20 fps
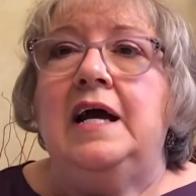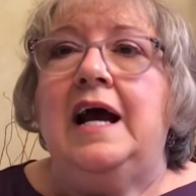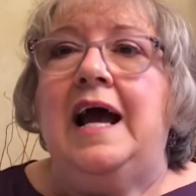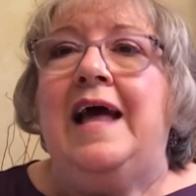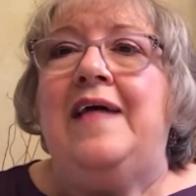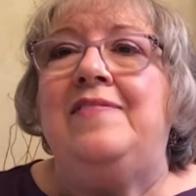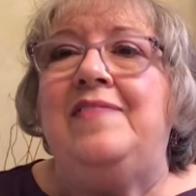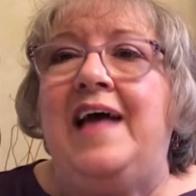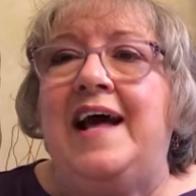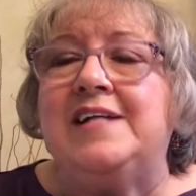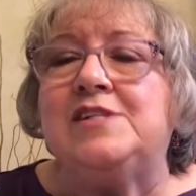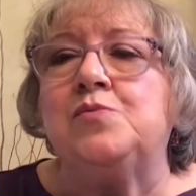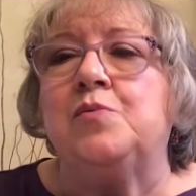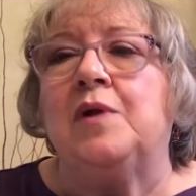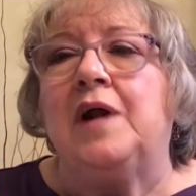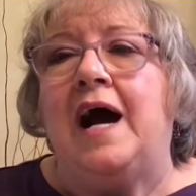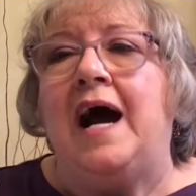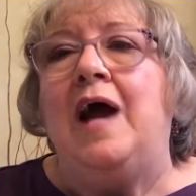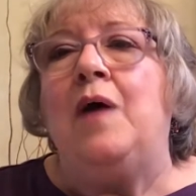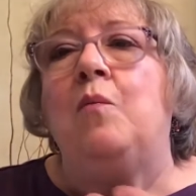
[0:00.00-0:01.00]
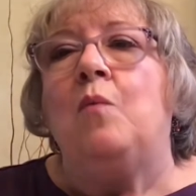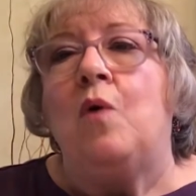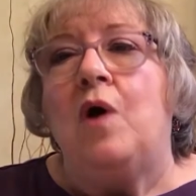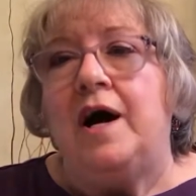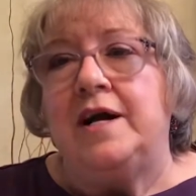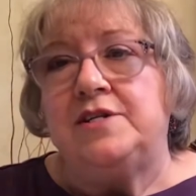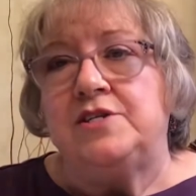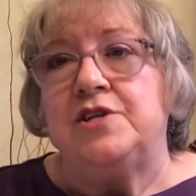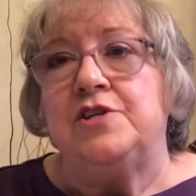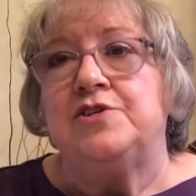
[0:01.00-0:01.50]
And that's what I
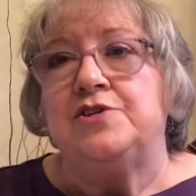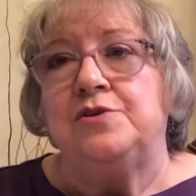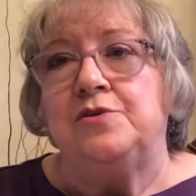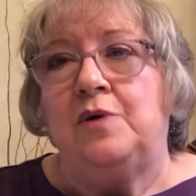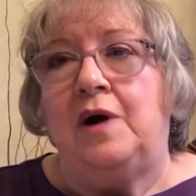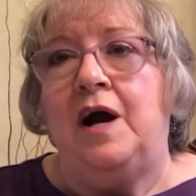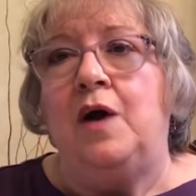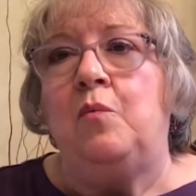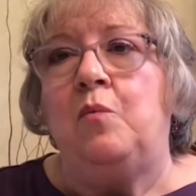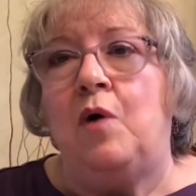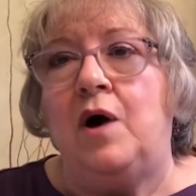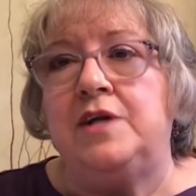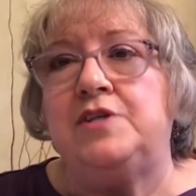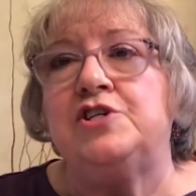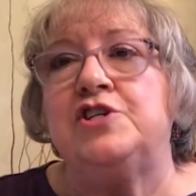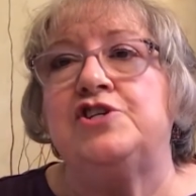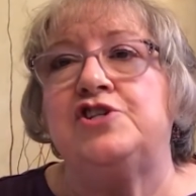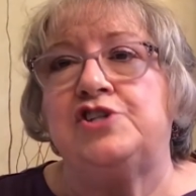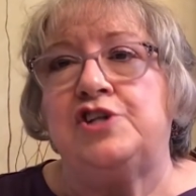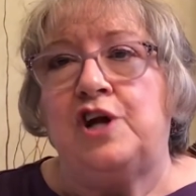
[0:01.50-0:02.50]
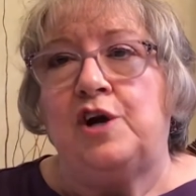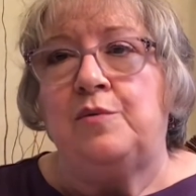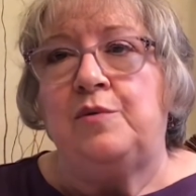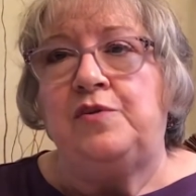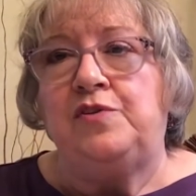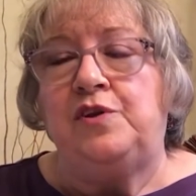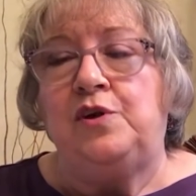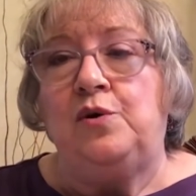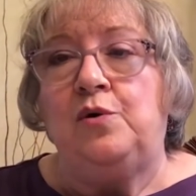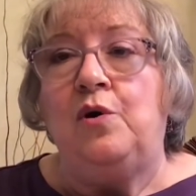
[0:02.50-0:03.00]
want to do. I want to share
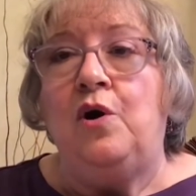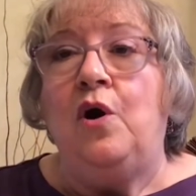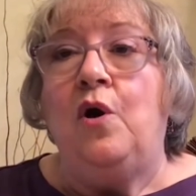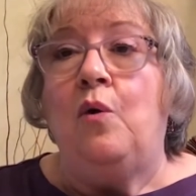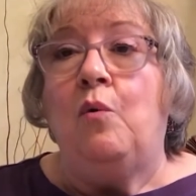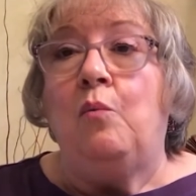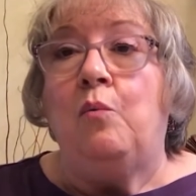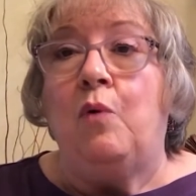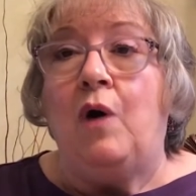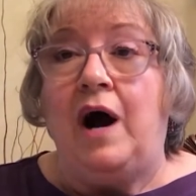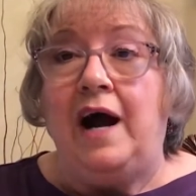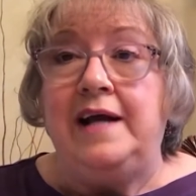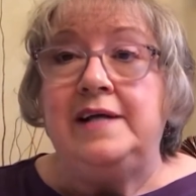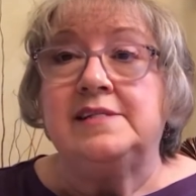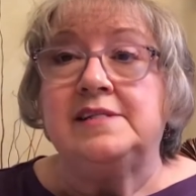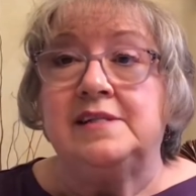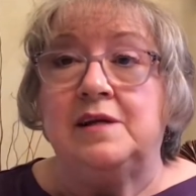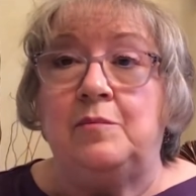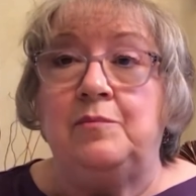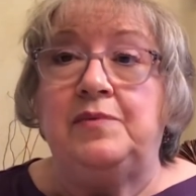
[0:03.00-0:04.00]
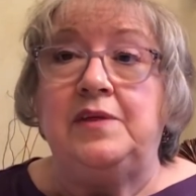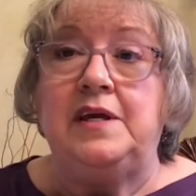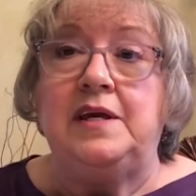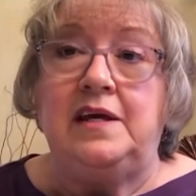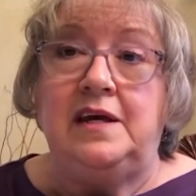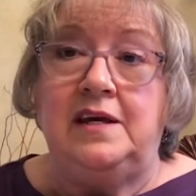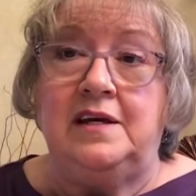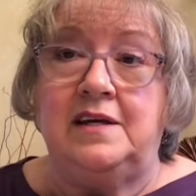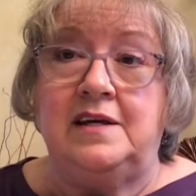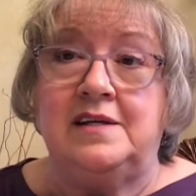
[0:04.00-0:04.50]
with you why something
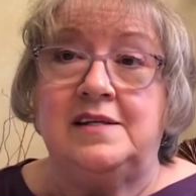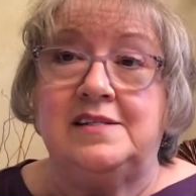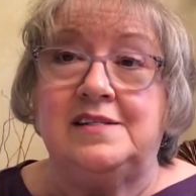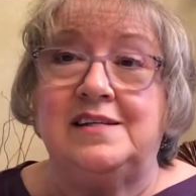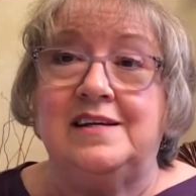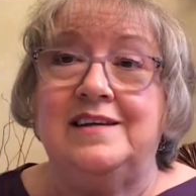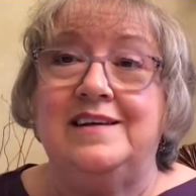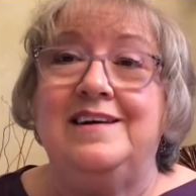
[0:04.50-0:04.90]
is